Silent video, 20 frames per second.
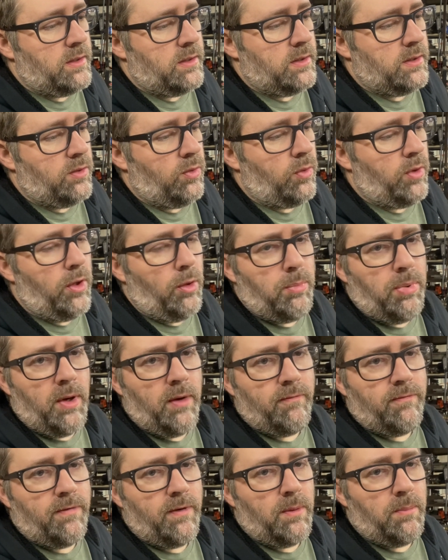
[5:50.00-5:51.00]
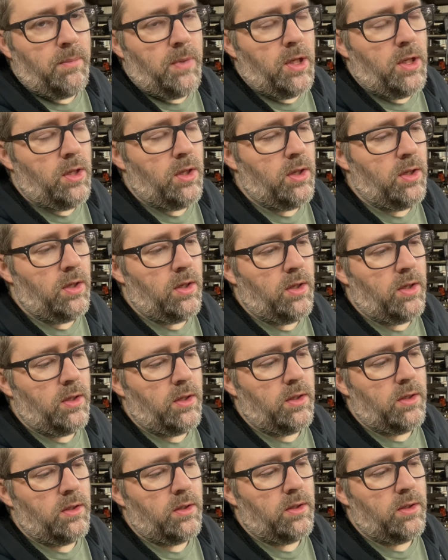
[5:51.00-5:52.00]
oil pump from
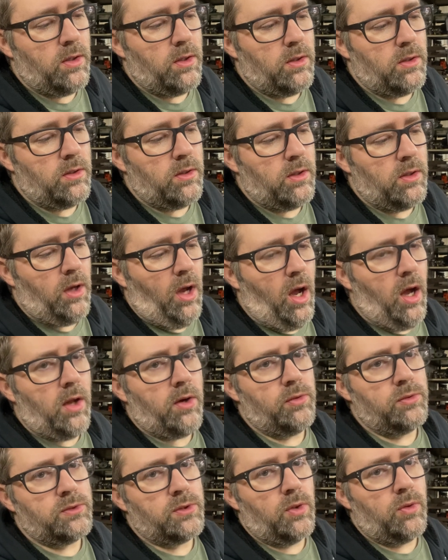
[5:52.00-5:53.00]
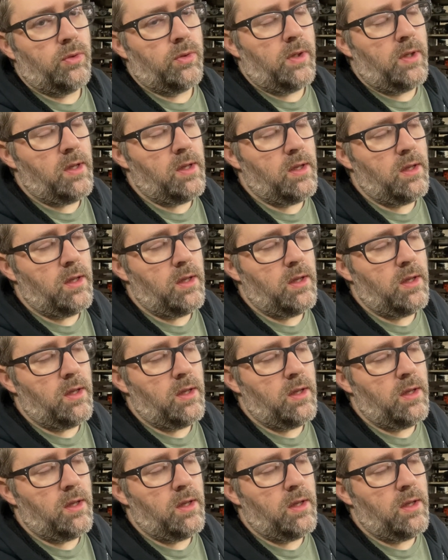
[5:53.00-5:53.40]
AutoZone.